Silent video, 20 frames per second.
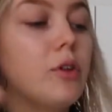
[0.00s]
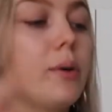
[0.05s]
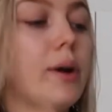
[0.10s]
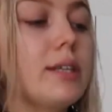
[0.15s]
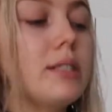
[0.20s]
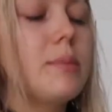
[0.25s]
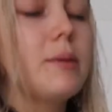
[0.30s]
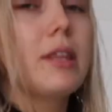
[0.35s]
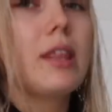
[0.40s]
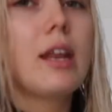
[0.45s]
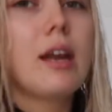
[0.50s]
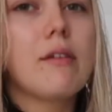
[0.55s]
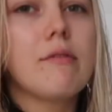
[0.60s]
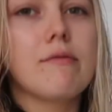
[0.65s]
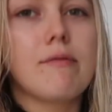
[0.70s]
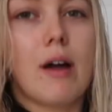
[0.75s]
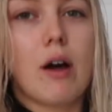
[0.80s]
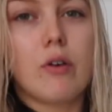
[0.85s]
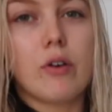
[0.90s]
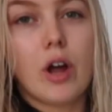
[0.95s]
the recipe that i
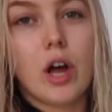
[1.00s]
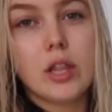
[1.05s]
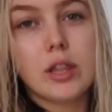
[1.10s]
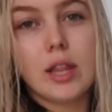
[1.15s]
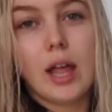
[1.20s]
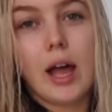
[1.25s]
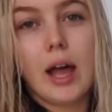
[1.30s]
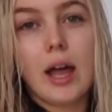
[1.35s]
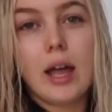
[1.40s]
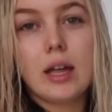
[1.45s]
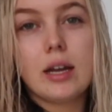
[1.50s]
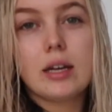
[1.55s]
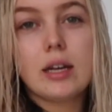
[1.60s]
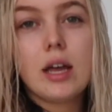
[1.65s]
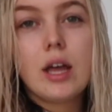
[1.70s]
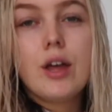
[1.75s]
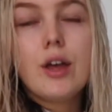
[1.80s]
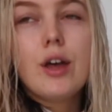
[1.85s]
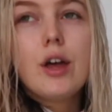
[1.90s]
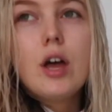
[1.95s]
found online
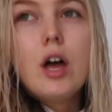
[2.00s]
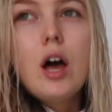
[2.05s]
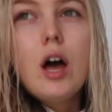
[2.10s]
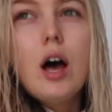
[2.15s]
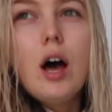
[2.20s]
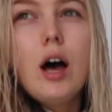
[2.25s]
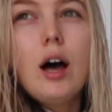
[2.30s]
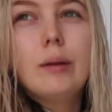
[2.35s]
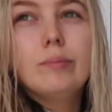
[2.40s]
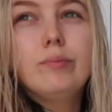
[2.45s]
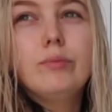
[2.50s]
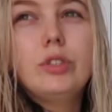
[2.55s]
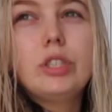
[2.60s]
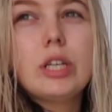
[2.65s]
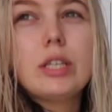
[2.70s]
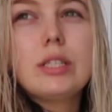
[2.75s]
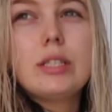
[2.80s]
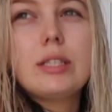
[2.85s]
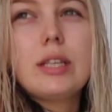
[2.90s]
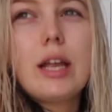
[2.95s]
um,
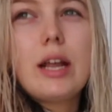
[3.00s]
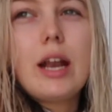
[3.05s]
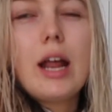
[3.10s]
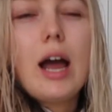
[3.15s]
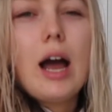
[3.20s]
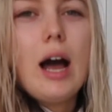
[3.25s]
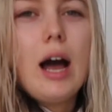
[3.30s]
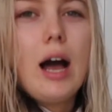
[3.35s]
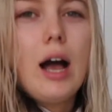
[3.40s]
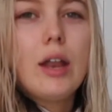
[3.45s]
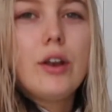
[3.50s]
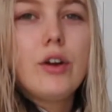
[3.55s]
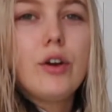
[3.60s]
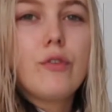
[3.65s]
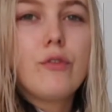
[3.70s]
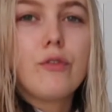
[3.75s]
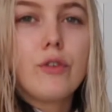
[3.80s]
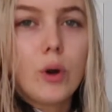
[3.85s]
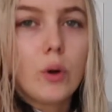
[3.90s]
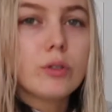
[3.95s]
does say to add
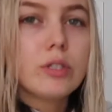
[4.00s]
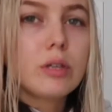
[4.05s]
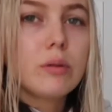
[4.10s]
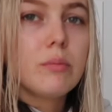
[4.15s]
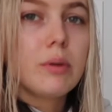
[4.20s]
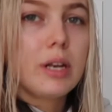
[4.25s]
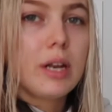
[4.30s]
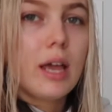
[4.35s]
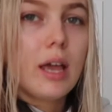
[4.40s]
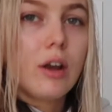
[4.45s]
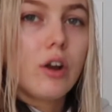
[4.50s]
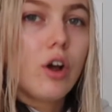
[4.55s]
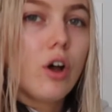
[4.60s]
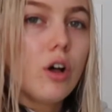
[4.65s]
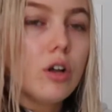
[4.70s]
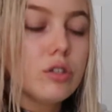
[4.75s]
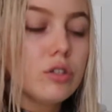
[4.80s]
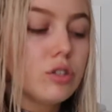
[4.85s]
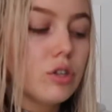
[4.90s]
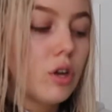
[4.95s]
frozen banana
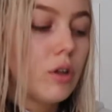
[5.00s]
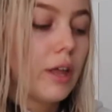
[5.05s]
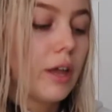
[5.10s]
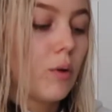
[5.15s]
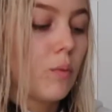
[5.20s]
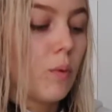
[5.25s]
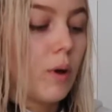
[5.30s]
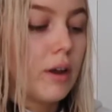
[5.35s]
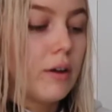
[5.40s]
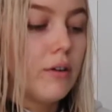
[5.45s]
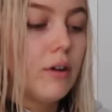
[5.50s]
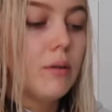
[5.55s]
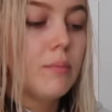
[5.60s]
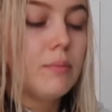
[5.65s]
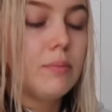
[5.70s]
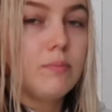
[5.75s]
also like one